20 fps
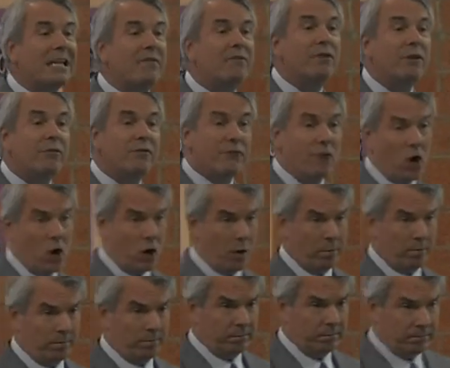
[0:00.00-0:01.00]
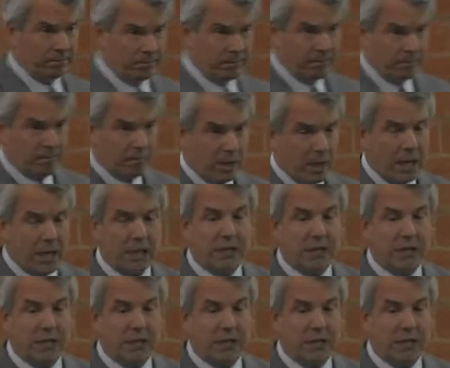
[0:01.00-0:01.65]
leave the farm,